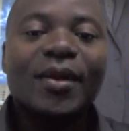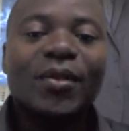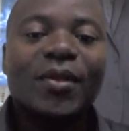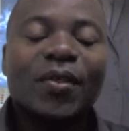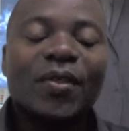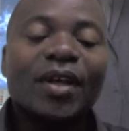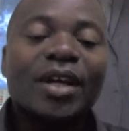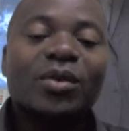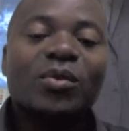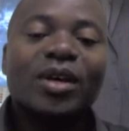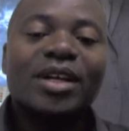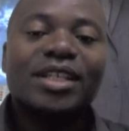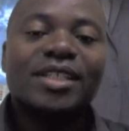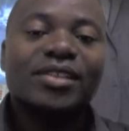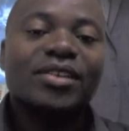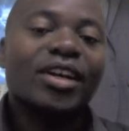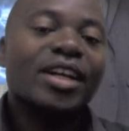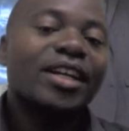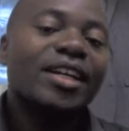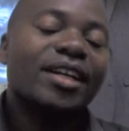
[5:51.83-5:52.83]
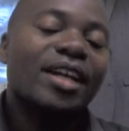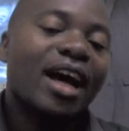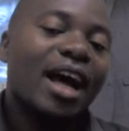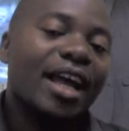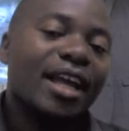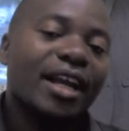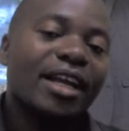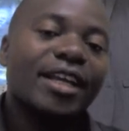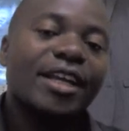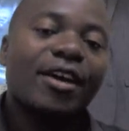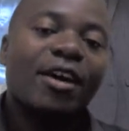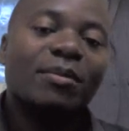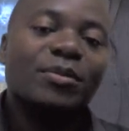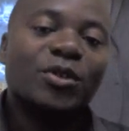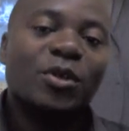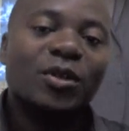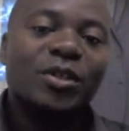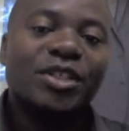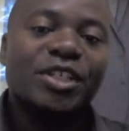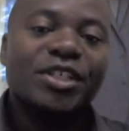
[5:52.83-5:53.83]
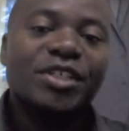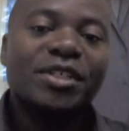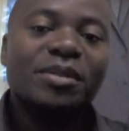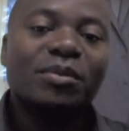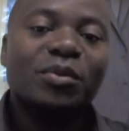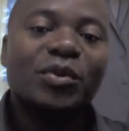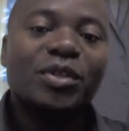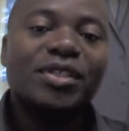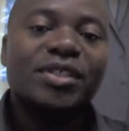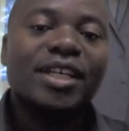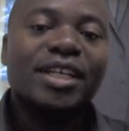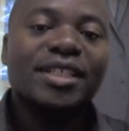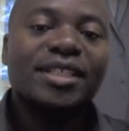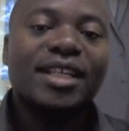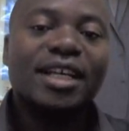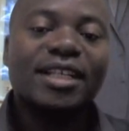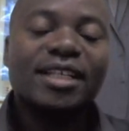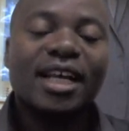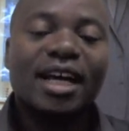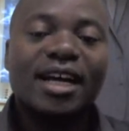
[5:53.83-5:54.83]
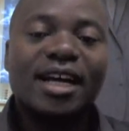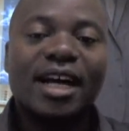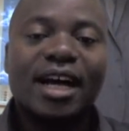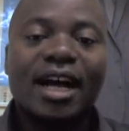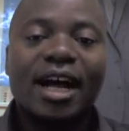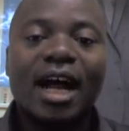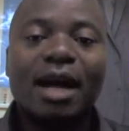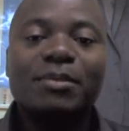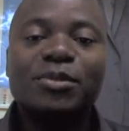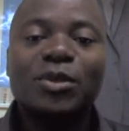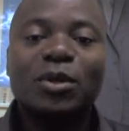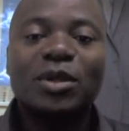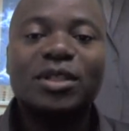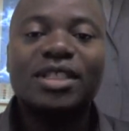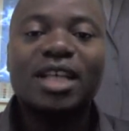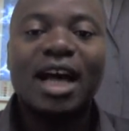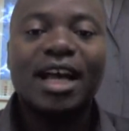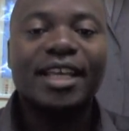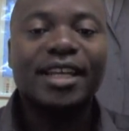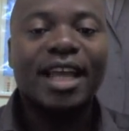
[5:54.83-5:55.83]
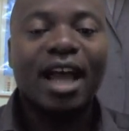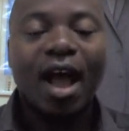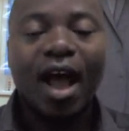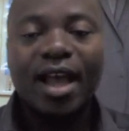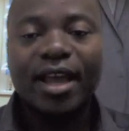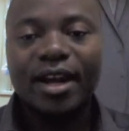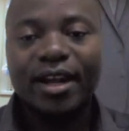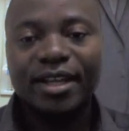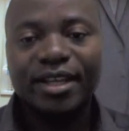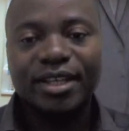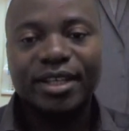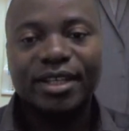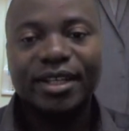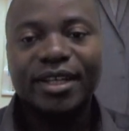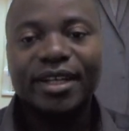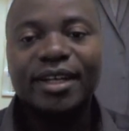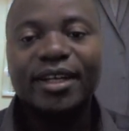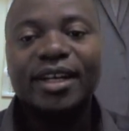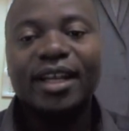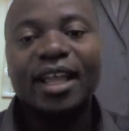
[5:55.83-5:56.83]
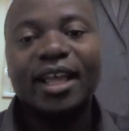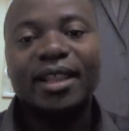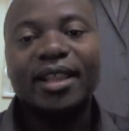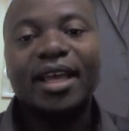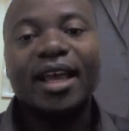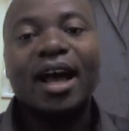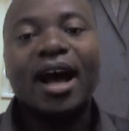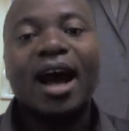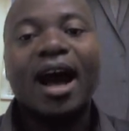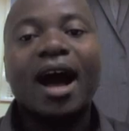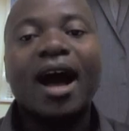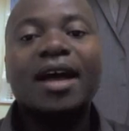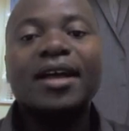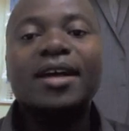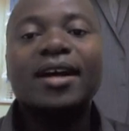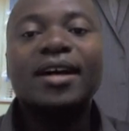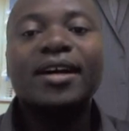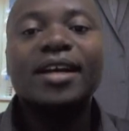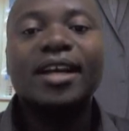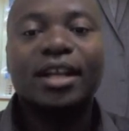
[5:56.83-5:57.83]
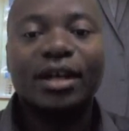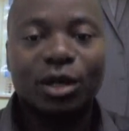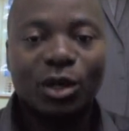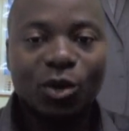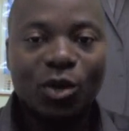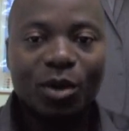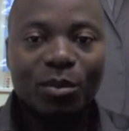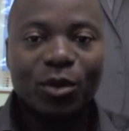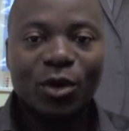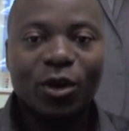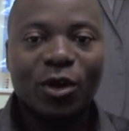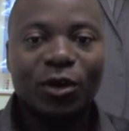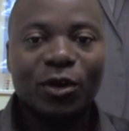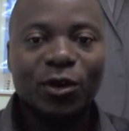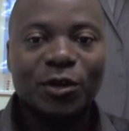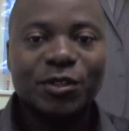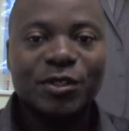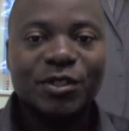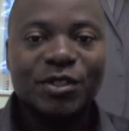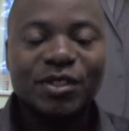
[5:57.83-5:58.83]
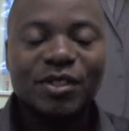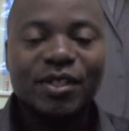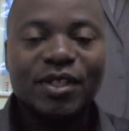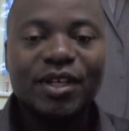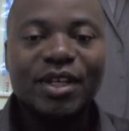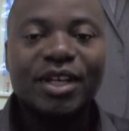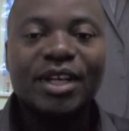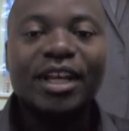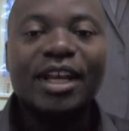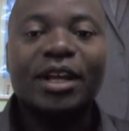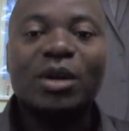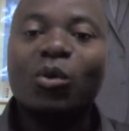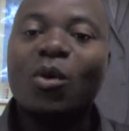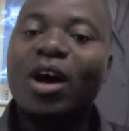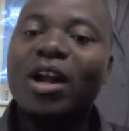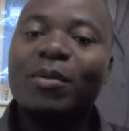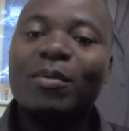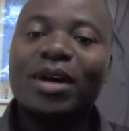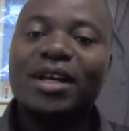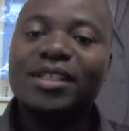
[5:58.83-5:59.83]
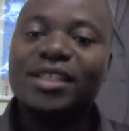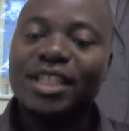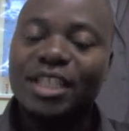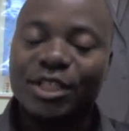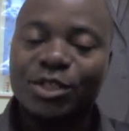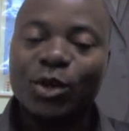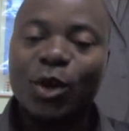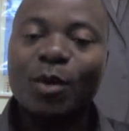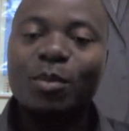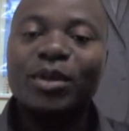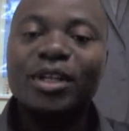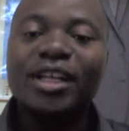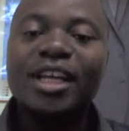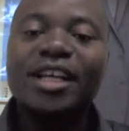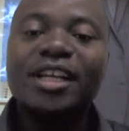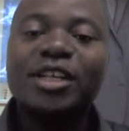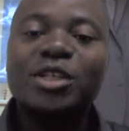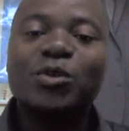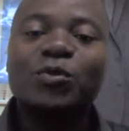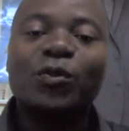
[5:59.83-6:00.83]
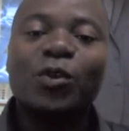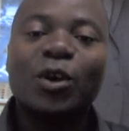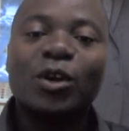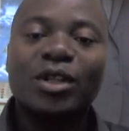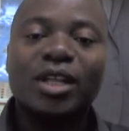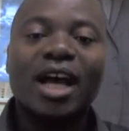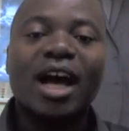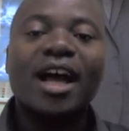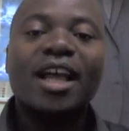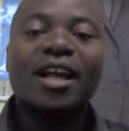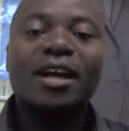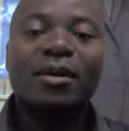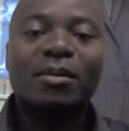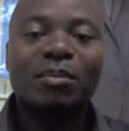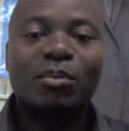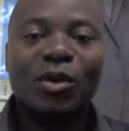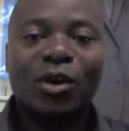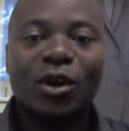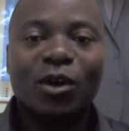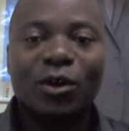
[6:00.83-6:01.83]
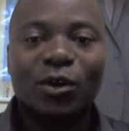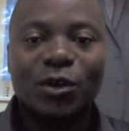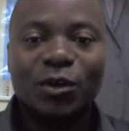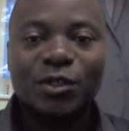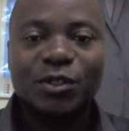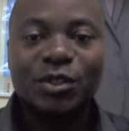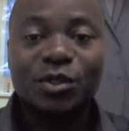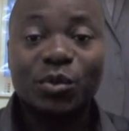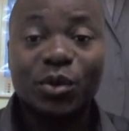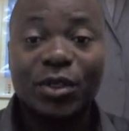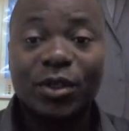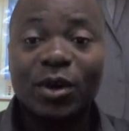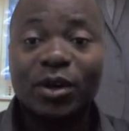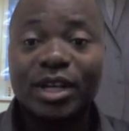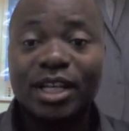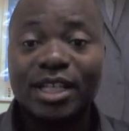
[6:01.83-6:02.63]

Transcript: The third one is graded hierarchy of absolutism, which says that absolutes are in a hierarchy, and there are higher and lower moral laws, and one is obligated to follow the higher moral laws without